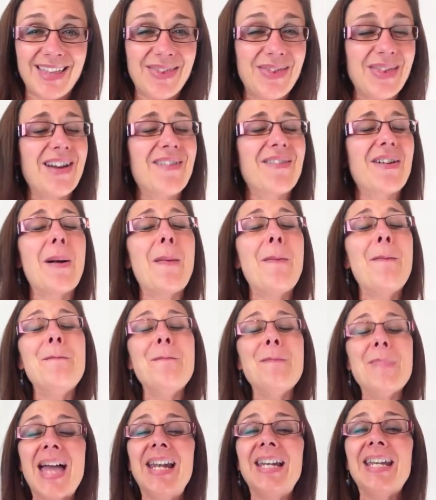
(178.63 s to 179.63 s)
And there are
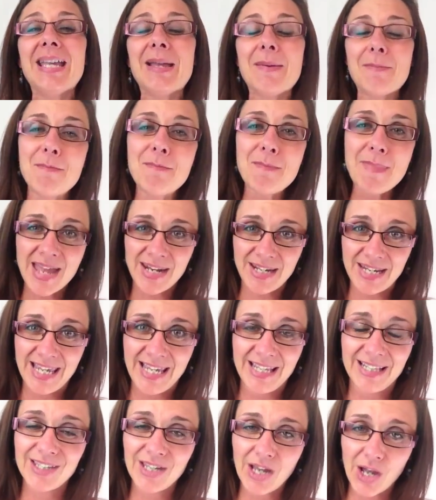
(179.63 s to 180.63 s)
many,
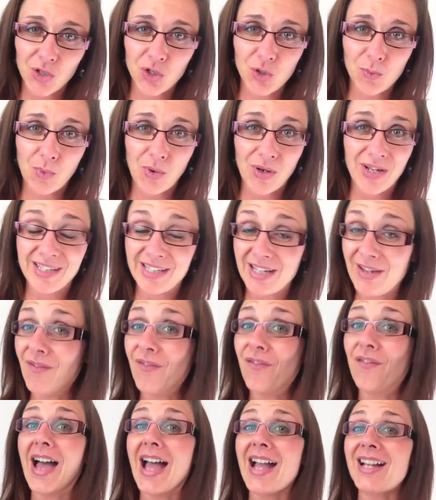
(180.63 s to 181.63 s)
many touch points. In
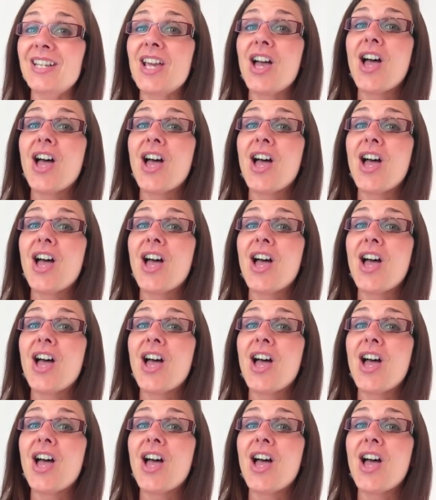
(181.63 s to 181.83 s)
fact,